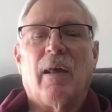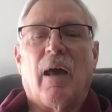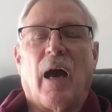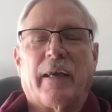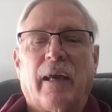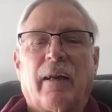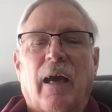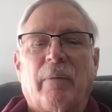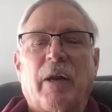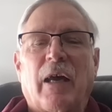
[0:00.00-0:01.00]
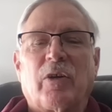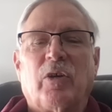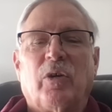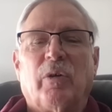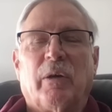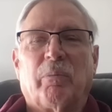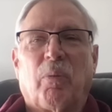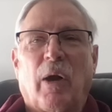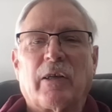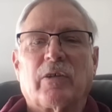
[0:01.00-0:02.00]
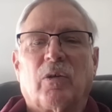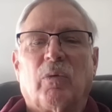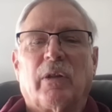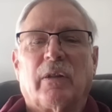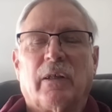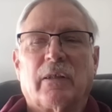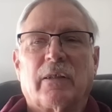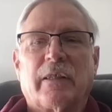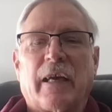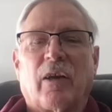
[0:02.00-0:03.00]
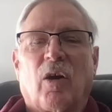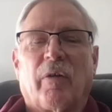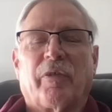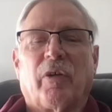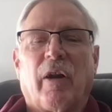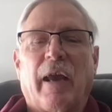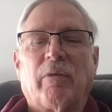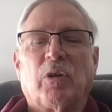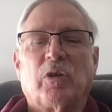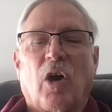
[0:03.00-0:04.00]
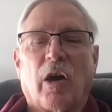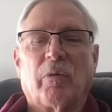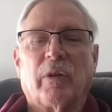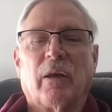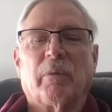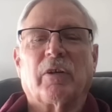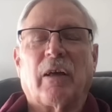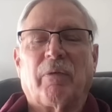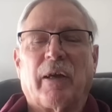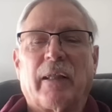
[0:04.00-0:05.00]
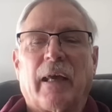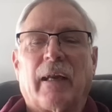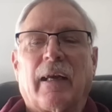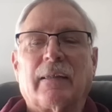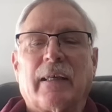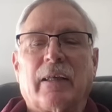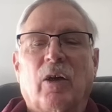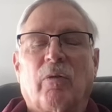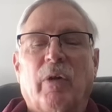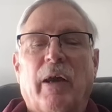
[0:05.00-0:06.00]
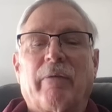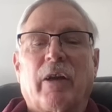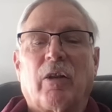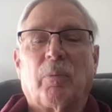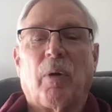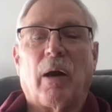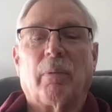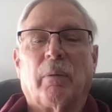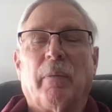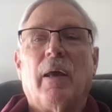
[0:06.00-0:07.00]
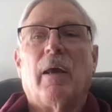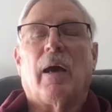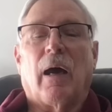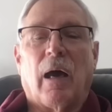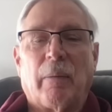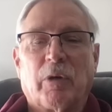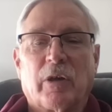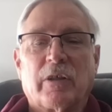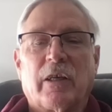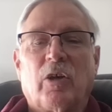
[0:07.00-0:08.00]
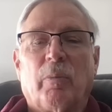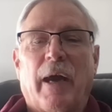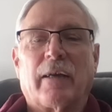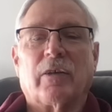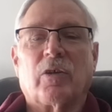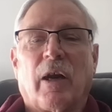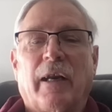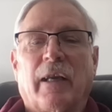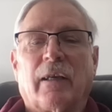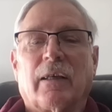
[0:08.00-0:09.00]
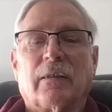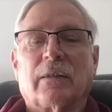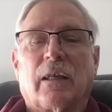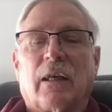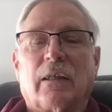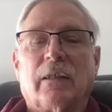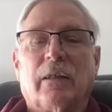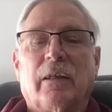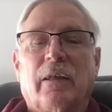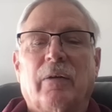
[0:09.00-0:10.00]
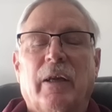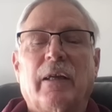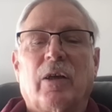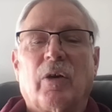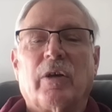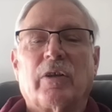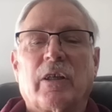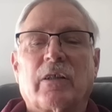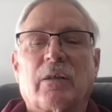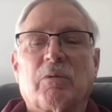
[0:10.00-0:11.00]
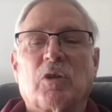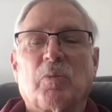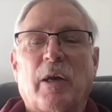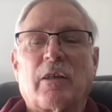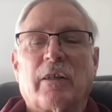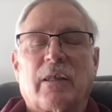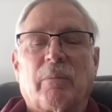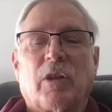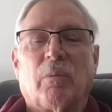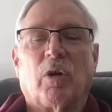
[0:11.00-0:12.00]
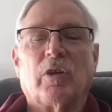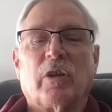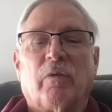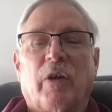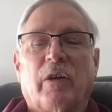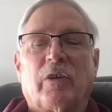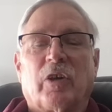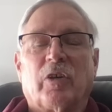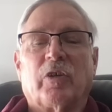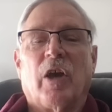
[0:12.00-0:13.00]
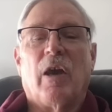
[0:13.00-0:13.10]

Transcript: Again, I'm not too impressed with this second officer, and I have a little talk with him and stuff like that. And I said, you know, if we have another problem, uh, I'm going to send you back to training because uh, y- you need to know your systems, especially some of the emergency features,